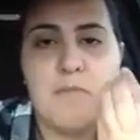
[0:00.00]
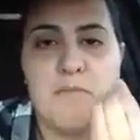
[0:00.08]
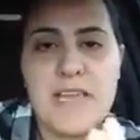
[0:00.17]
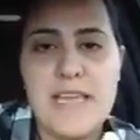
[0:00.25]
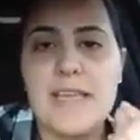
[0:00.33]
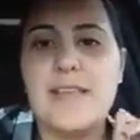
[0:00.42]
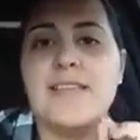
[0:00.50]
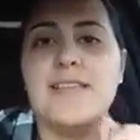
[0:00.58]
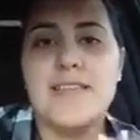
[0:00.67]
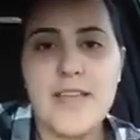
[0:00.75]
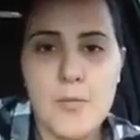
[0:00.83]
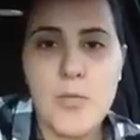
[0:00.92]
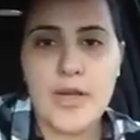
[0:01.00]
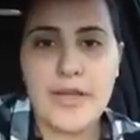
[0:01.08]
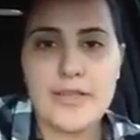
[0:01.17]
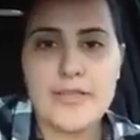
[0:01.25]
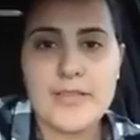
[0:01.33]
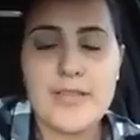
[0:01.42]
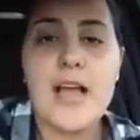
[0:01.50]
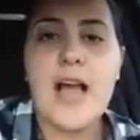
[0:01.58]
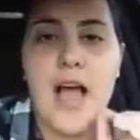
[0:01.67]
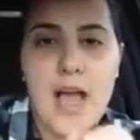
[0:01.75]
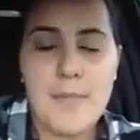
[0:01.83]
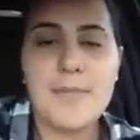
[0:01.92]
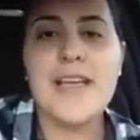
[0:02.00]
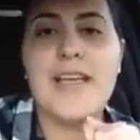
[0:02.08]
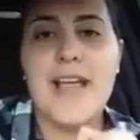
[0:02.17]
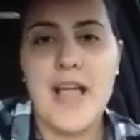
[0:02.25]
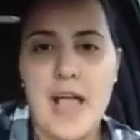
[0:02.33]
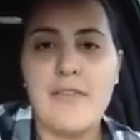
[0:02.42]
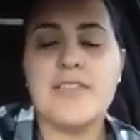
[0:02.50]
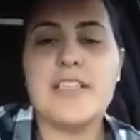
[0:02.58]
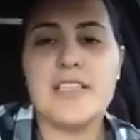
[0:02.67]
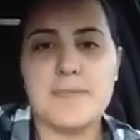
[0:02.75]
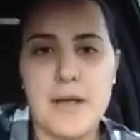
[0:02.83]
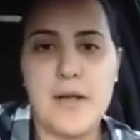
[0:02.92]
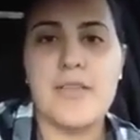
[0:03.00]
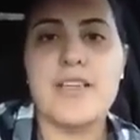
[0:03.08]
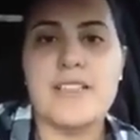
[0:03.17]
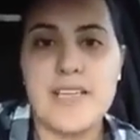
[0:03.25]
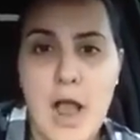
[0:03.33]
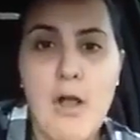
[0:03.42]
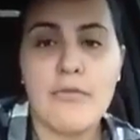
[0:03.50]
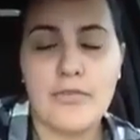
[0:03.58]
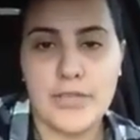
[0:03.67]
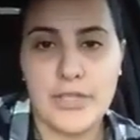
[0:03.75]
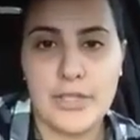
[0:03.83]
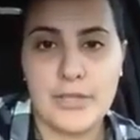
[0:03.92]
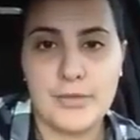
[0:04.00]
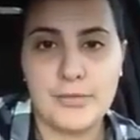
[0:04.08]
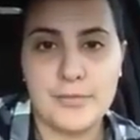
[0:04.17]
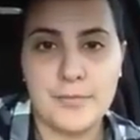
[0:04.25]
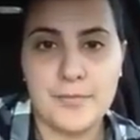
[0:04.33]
being dimwits, I'm gonna have to spell this out for you.